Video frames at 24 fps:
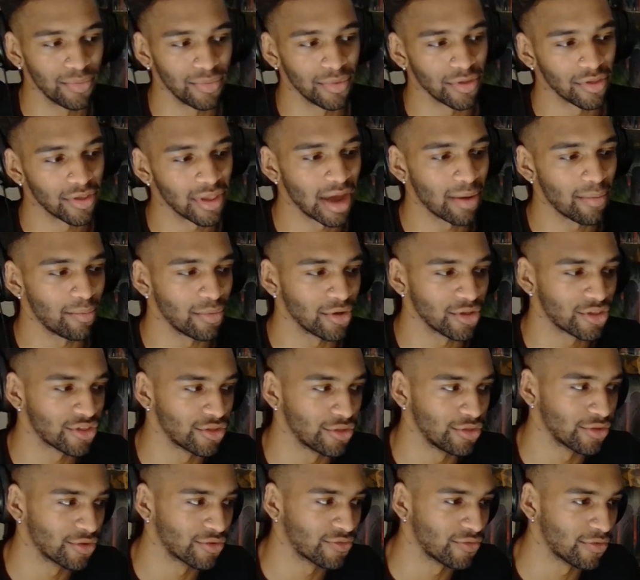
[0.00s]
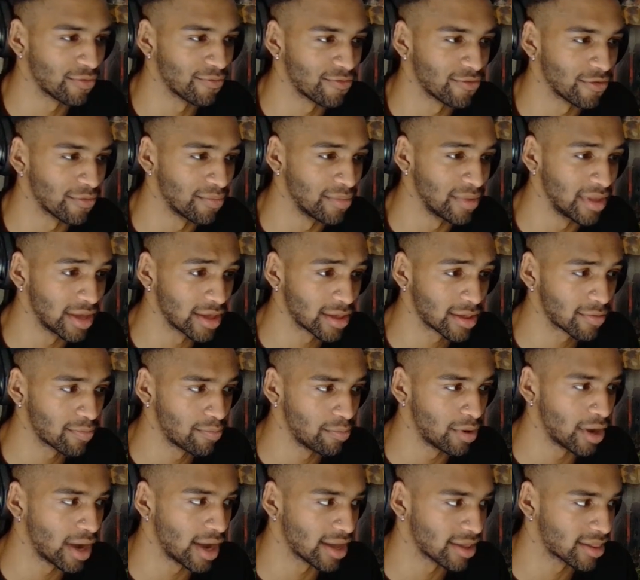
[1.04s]
there's not much to look from this,
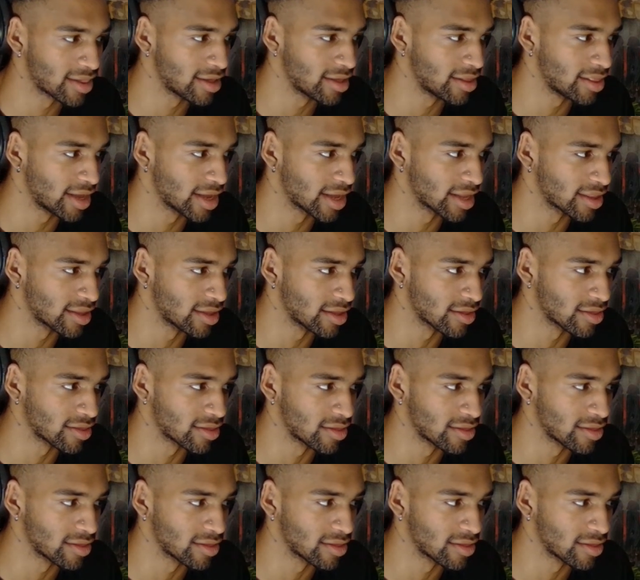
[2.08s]
but I see like this.